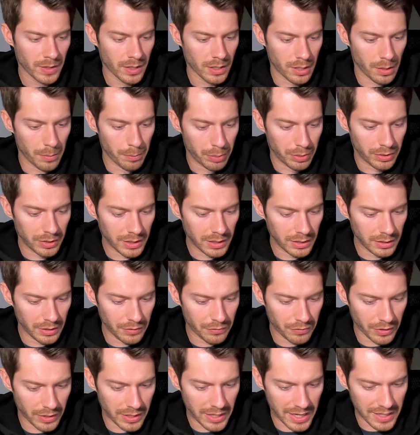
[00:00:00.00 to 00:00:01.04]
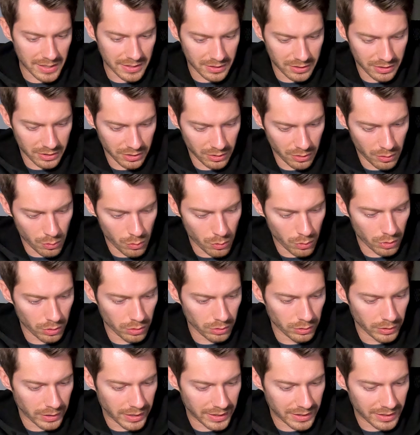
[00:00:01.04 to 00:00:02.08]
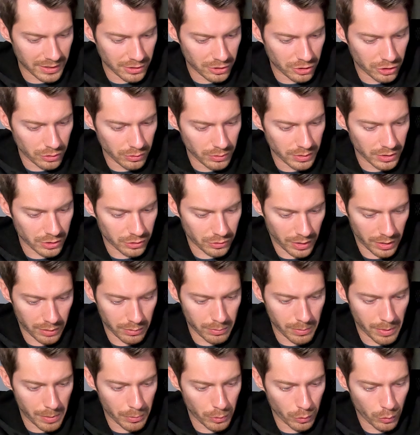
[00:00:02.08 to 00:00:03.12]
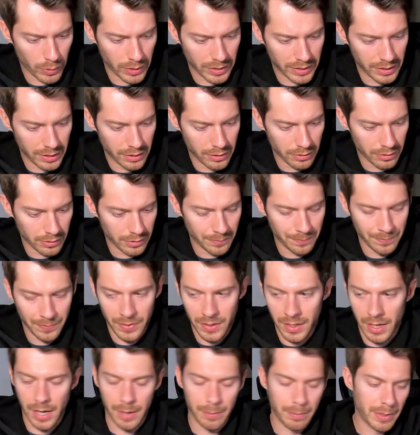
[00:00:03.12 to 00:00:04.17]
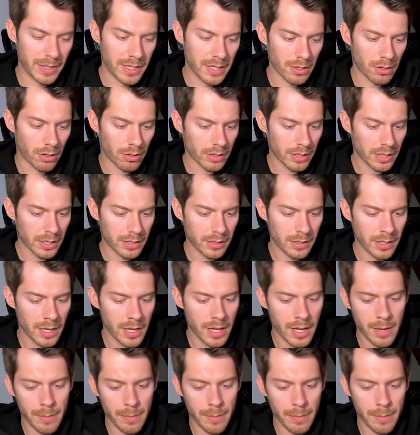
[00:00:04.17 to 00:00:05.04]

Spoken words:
completely forget or look at these shoes and try to remember what year I PR'd in.